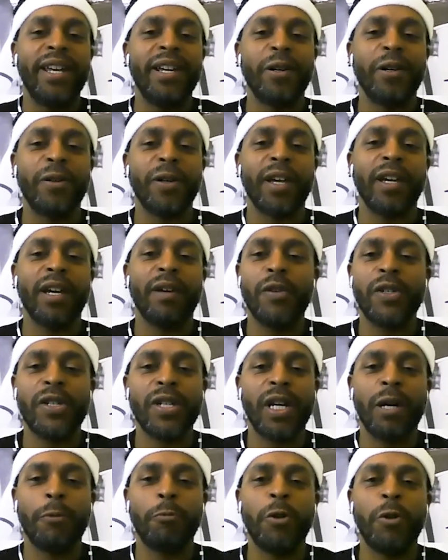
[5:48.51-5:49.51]
Okay, every
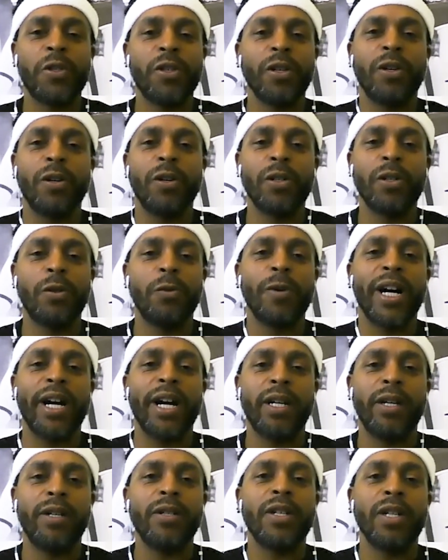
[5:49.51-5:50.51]
time we used to go to Hawaii, they
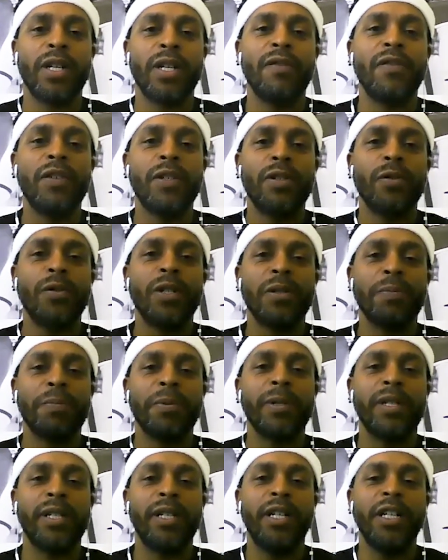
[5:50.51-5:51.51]
used to give it to us pretty
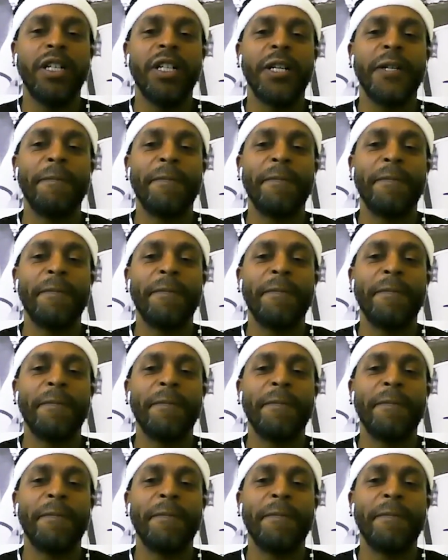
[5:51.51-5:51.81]
good.